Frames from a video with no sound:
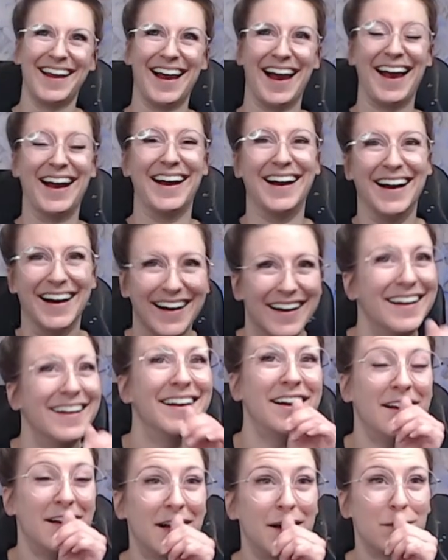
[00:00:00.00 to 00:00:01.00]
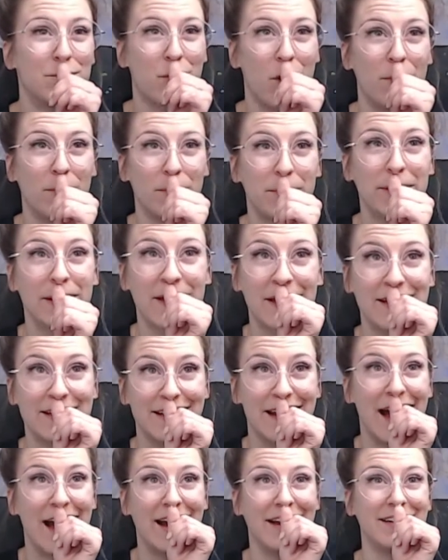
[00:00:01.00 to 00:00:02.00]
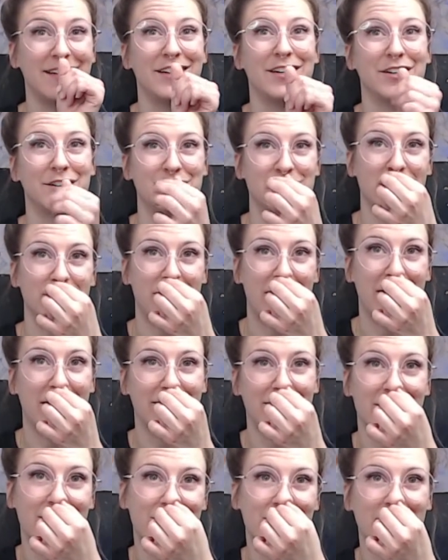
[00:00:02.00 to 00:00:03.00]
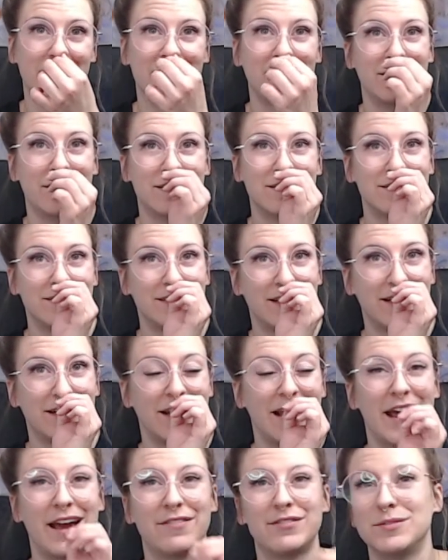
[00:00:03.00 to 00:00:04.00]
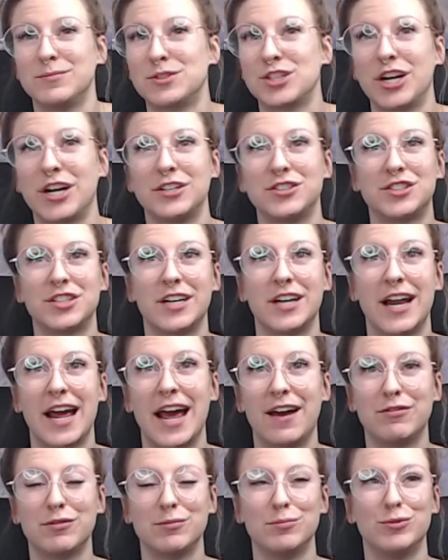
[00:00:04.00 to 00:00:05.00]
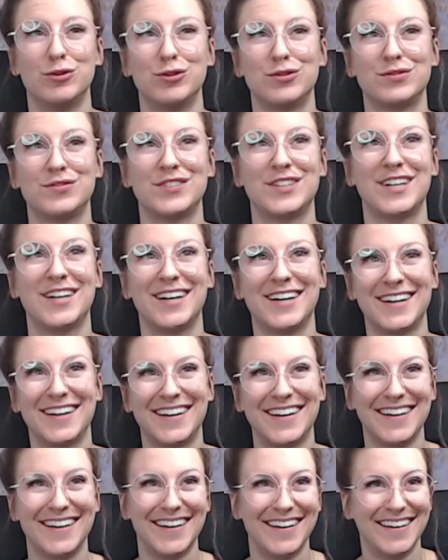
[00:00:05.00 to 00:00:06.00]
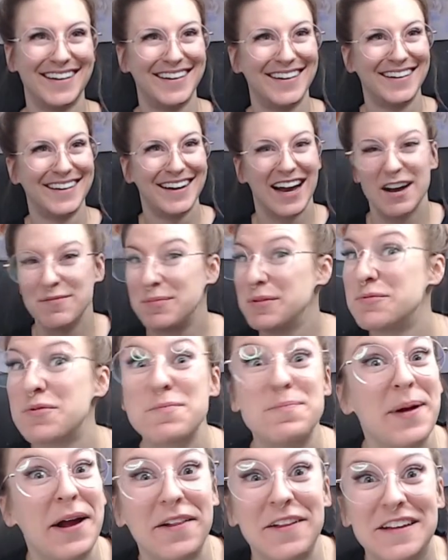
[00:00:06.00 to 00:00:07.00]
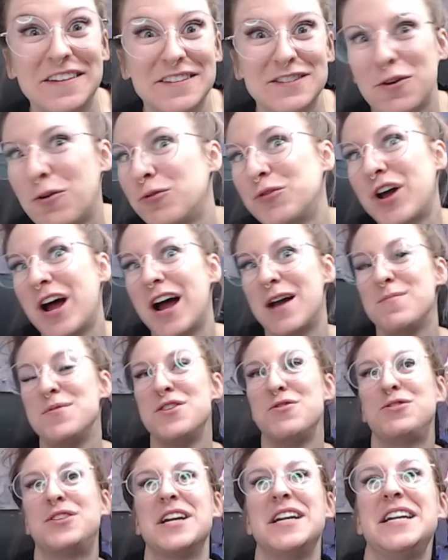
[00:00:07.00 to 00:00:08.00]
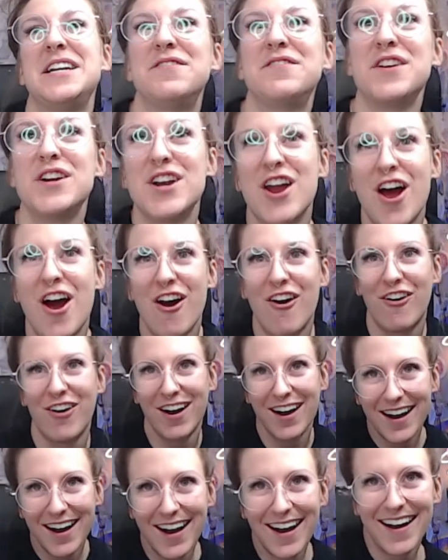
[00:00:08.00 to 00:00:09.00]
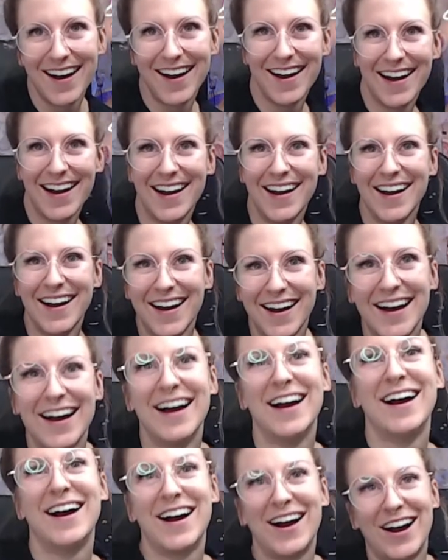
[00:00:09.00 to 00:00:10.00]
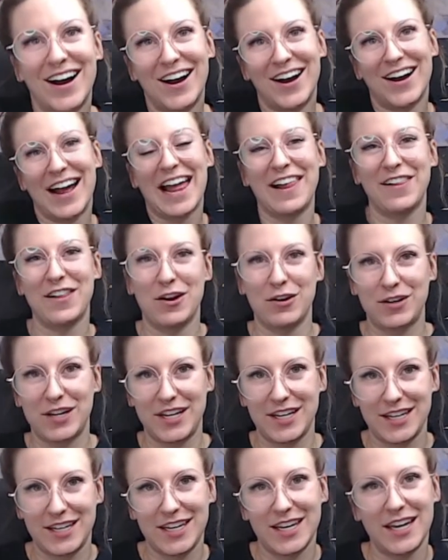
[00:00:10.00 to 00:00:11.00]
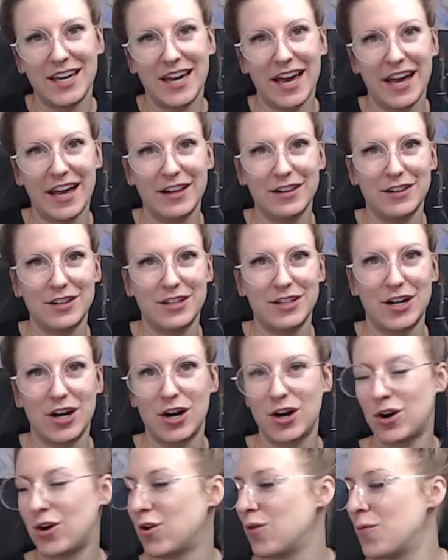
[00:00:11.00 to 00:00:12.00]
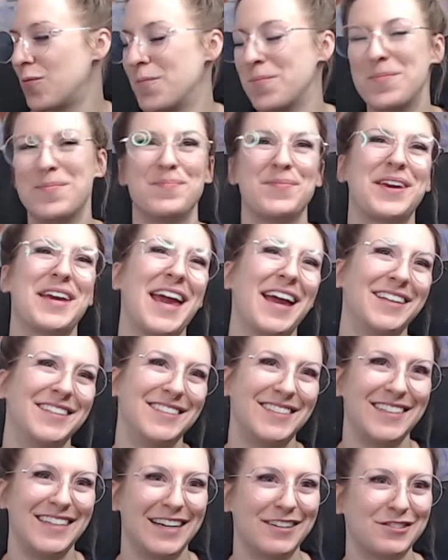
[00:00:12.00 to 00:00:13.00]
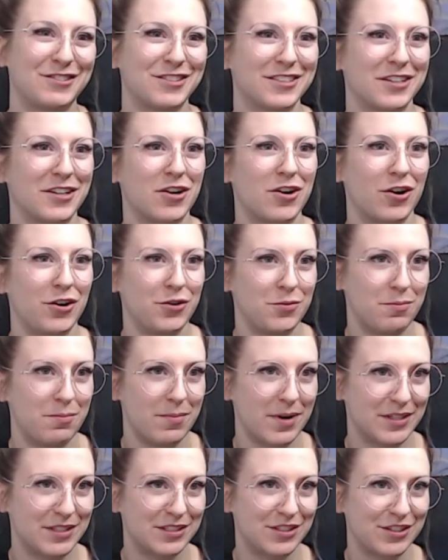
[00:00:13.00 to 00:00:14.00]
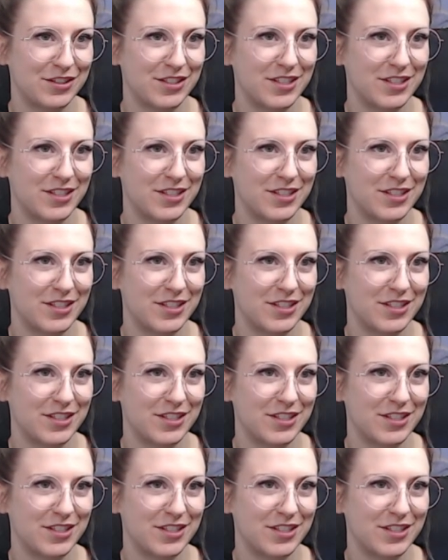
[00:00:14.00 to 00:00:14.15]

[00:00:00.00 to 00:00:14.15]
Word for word: yeah, probably like nine years. I've had this in and haven't changed it, haven't moved it. I've been rebelling this whole time, and you didn't even know. Uh, hello, Kiki. Hello, Kenzie. I was just going to call you Mustard